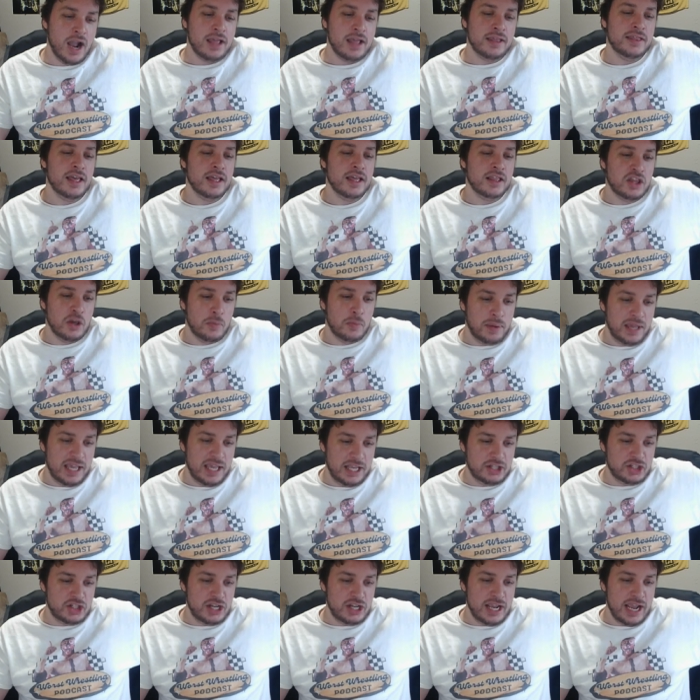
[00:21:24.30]
think the
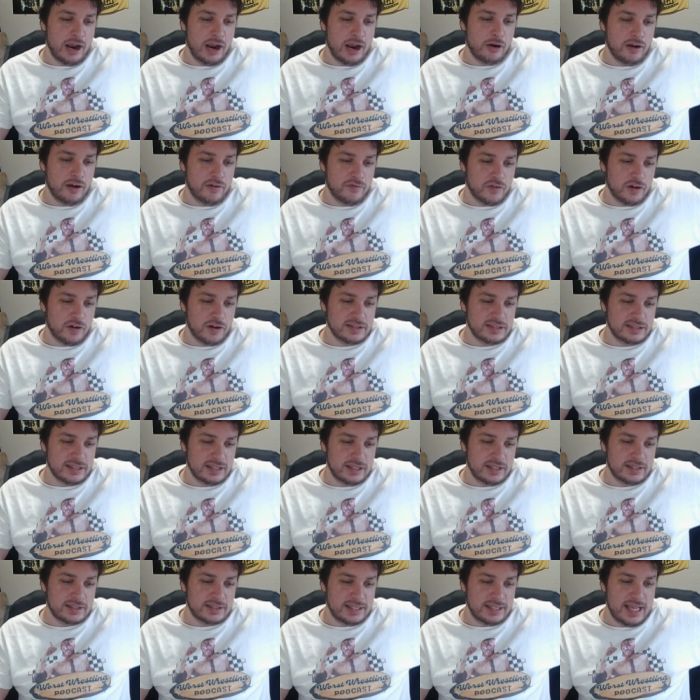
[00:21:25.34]
PG era
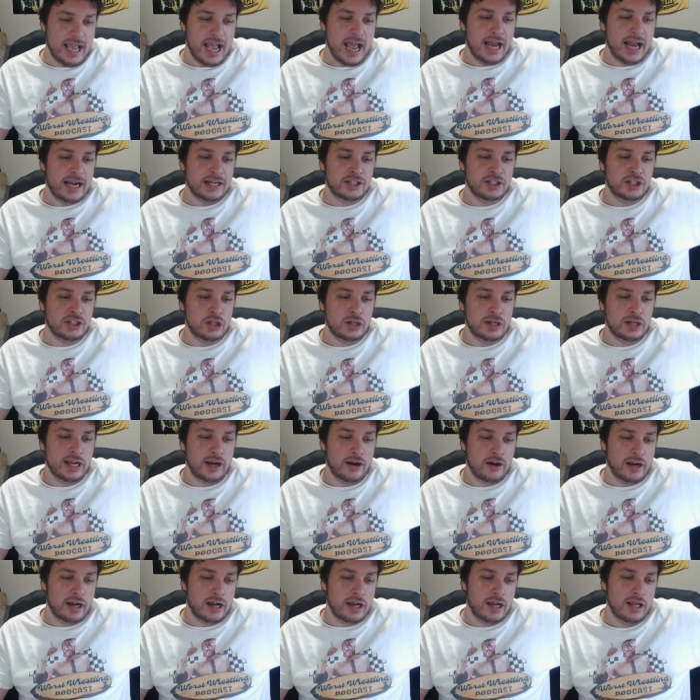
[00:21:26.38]
versus the Attitude
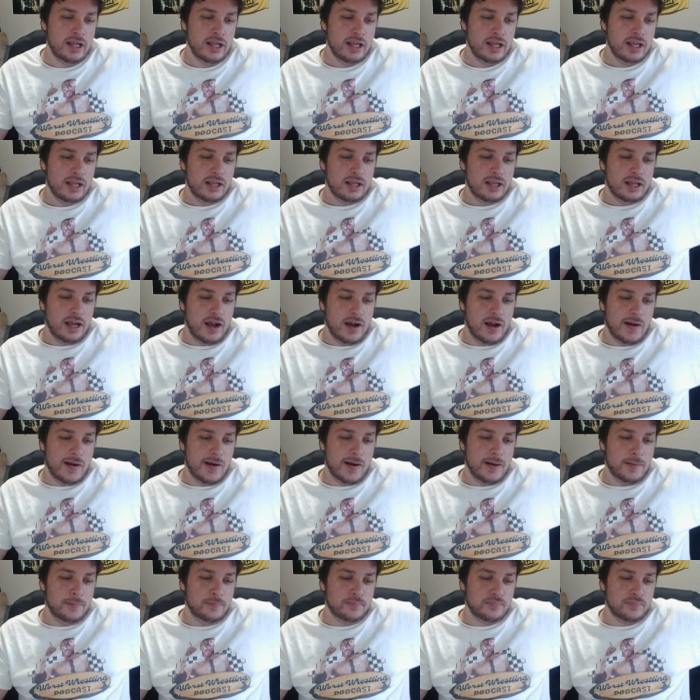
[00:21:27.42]
Era,
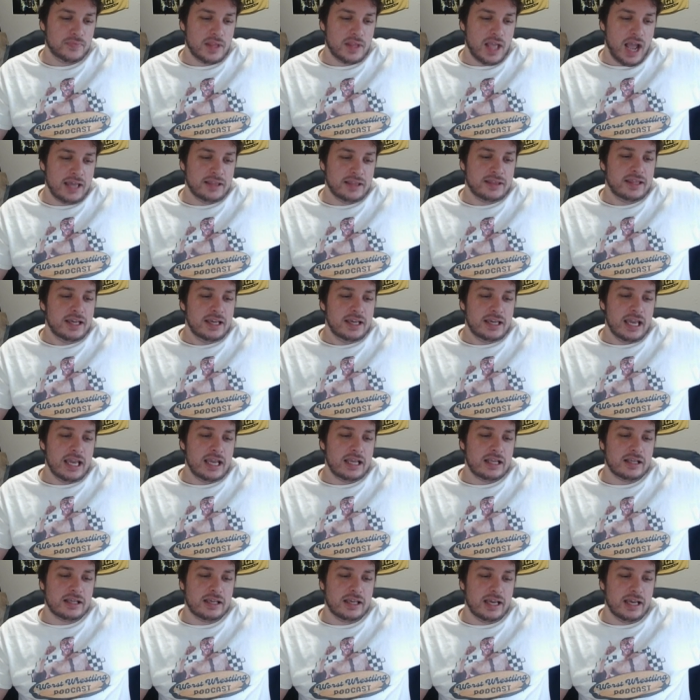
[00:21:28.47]
I think
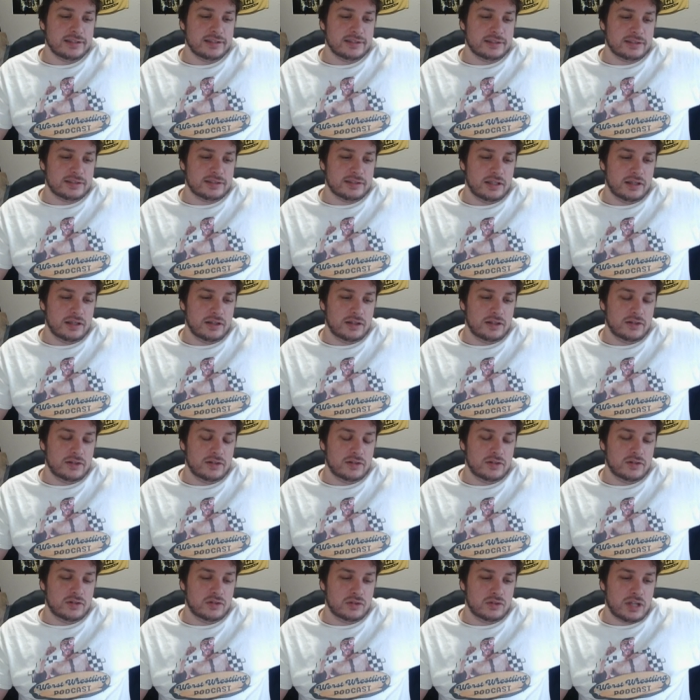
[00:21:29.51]
it gets
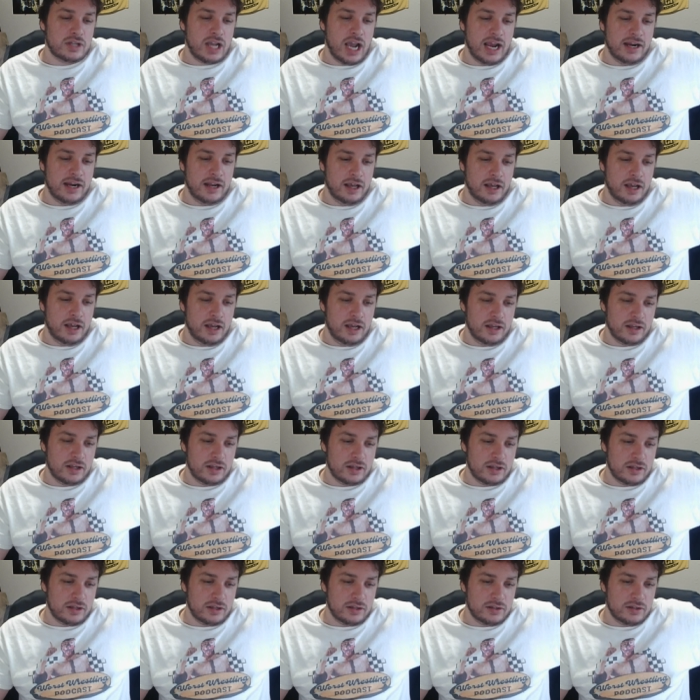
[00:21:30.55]
kind of
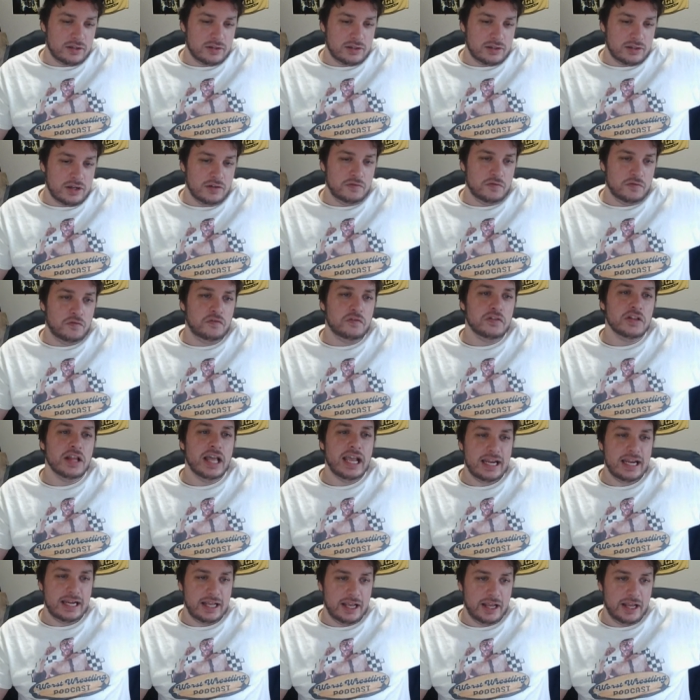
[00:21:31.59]

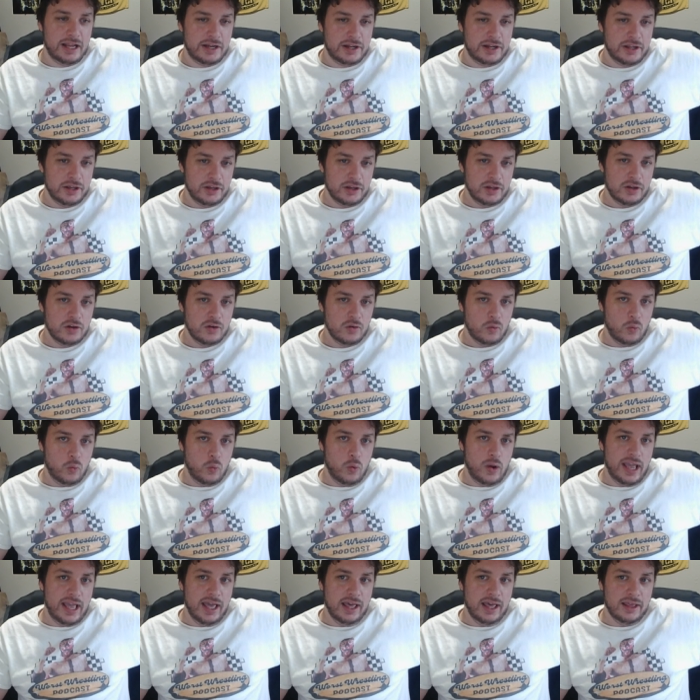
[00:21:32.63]
conflated
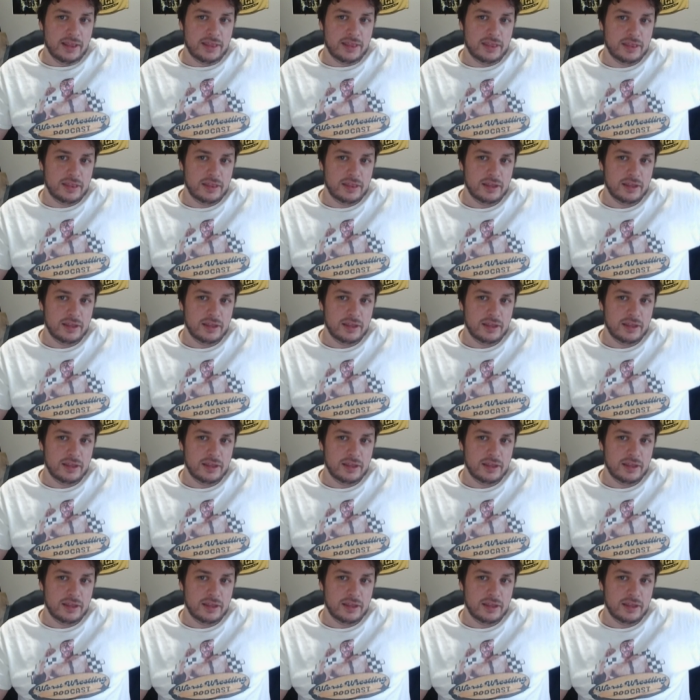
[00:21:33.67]
with